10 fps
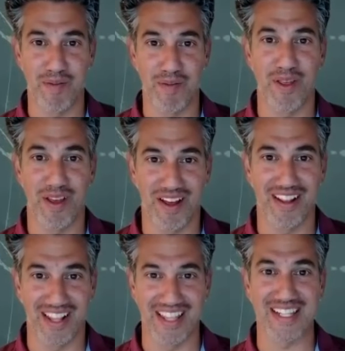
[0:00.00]
more
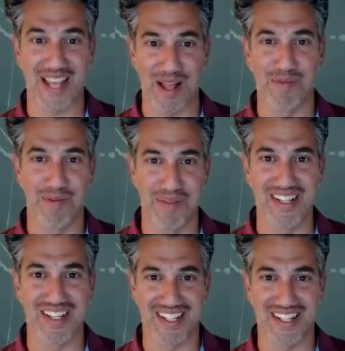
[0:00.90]
the scalable
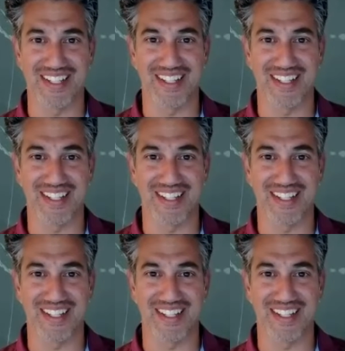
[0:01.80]
businesses.